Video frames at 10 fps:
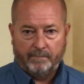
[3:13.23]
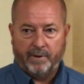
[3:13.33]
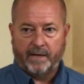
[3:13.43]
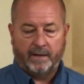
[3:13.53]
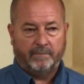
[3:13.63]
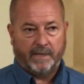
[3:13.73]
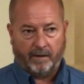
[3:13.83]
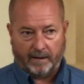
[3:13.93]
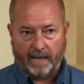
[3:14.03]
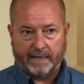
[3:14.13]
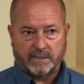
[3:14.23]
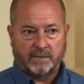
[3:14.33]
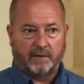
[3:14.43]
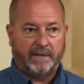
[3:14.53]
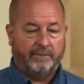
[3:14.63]
But the online is
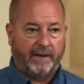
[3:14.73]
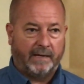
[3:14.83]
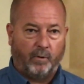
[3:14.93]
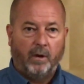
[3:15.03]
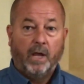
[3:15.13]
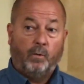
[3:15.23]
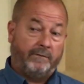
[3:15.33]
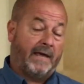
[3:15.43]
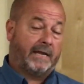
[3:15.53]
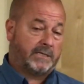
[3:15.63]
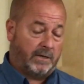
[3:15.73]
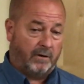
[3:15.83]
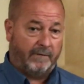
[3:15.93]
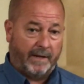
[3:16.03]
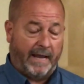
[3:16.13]
going to be available. We've got a
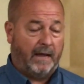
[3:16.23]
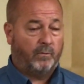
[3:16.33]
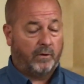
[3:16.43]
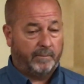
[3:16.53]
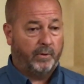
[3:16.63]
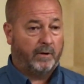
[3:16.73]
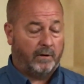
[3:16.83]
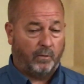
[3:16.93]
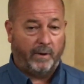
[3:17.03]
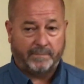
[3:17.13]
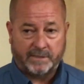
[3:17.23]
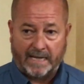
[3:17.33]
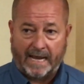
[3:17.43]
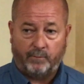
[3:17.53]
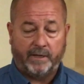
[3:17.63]
survey out. We're going to put it on our
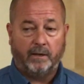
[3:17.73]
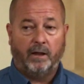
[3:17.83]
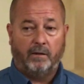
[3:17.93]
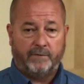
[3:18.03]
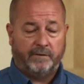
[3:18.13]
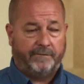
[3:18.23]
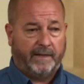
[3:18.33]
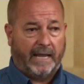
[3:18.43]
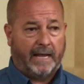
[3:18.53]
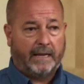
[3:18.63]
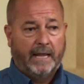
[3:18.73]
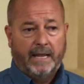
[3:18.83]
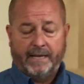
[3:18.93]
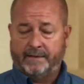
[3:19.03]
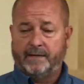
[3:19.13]
website. We'd love you to fill out.
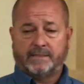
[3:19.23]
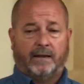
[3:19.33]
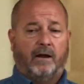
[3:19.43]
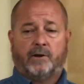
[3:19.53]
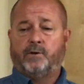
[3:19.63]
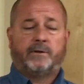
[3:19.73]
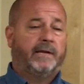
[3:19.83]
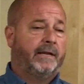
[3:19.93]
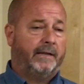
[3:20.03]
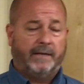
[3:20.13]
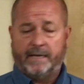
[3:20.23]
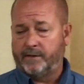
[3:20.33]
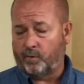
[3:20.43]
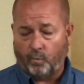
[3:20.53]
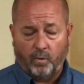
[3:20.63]
It doesn't lock your kid into
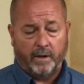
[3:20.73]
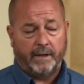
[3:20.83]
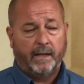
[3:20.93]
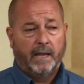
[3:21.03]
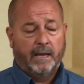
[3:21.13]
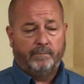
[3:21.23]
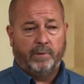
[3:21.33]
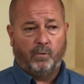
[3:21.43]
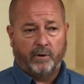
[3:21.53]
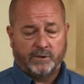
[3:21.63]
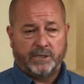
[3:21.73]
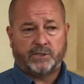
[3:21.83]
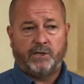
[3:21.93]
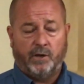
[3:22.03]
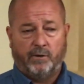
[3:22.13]
either one, but we're
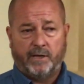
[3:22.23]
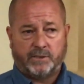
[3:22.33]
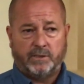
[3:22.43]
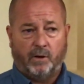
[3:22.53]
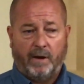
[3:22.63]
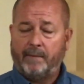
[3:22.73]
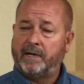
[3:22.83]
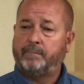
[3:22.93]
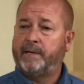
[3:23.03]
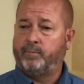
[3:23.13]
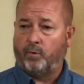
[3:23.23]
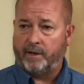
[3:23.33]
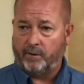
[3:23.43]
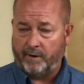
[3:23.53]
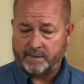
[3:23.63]
just curious, how many people are
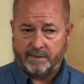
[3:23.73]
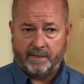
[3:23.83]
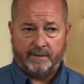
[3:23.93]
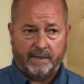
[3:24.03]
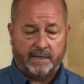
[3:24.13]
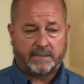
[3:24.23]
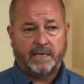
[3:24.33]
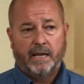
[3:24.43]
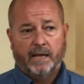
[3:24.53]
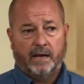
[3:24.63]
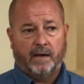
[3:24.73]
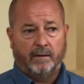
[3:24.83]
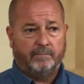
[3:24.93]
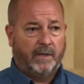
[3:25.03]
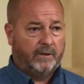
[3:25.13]
interested in this.
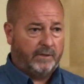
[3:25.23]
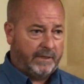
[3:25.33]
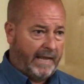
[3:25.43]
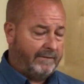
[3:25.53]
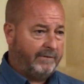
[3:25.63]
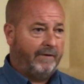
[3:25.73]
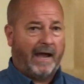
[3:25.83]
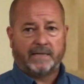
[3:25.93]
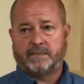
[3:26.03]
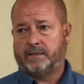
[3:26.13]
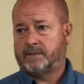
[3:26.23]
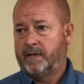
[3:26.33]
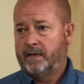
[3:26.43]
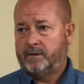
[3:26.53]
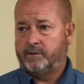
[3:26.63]
Do you have devices?
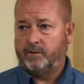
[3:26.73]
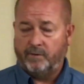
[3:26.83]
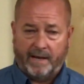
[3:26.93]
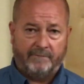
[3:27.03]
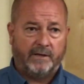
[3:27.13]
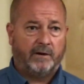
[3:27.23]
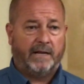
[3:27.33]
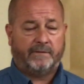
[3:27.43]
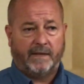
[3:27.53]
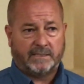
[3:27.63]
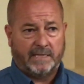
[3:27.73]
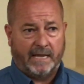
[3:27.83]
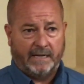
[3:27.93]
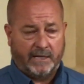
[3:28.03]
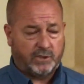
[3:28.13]
Do you have internet, things of
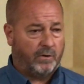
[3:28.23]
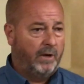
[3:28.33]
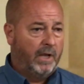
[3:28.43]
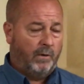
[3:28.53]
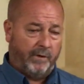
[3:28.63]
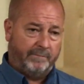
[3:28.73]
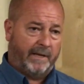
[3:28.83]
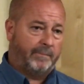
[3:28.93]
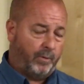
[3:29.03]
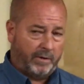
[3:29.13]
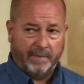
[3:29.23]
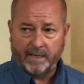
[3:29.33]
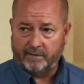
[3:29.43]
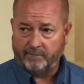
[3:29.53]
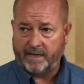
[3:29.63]
that nature? We've made a pretty
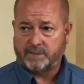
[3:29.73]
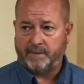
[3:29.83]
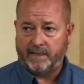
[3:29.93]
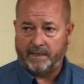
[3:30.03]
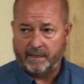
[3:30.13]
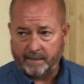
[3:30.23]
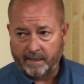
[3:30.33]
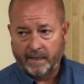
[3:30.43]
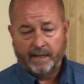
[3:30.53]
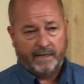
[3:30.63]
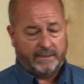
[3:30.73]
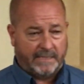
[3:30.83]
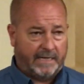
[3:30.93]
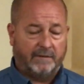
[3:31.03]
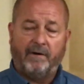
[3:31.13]
big investment in
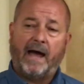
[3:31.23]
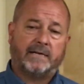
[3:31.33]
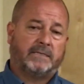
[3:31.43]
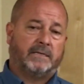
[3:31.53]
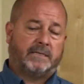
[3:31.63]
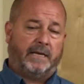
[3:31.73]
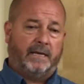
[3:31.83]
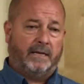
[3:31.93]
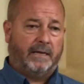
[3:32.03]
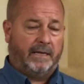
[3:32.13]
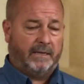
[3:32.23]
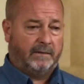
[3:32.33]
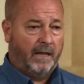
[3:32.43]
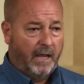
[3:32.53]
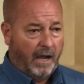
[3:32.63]
tech devices
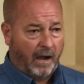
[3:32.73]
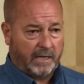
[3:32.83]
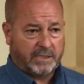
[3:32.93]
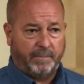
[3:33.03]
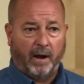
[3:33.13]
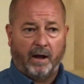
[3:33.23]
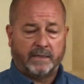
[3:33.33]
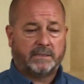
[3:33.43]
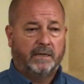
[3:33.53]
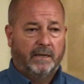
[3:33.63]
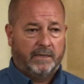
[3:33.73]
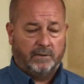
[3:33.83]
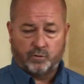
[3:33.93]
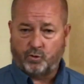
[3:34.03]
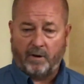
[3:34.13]
and hotspots,
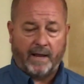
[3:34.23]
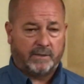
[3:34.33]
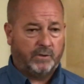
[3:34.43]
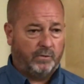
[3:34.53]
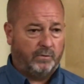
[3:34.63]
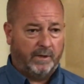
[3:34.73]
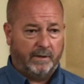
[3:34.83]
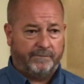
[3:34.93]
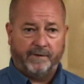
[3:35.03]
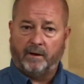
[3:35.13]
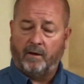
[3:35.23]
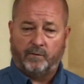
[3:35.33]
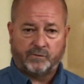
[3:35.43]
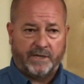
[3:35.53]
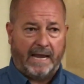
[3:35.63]
trying to fill all
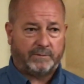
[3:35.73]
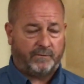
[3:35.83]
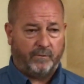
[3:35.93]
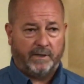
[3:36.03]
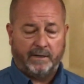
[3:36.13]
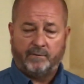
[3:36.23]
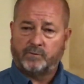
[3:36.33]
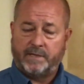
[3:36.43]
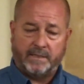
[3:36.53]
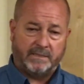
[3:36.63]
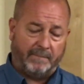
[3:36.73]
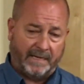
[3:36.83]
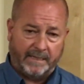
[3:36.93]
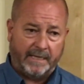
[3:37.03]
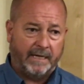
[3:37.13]
those gaps for any of those kids that
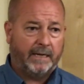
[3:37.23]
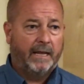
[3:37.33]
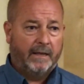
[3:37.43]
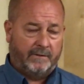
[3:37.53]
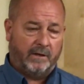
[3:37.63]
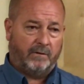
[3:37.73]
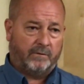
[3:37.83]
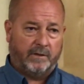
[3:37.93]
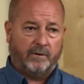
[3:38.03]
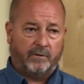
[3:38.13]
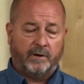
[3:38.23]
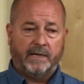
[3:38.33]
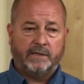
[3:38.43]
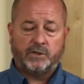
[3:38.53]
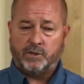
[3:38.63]
may need it, that are going to
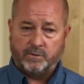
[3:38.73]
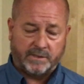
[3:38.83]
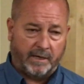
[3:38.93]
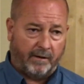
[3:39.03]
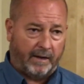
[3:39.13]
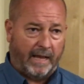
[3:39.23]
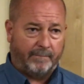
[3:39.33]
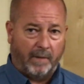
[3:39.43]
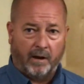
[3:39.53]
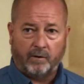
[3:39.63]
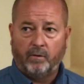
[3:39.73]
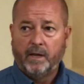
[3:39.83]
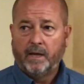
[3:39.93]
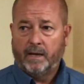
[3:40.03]
need to choose the online model.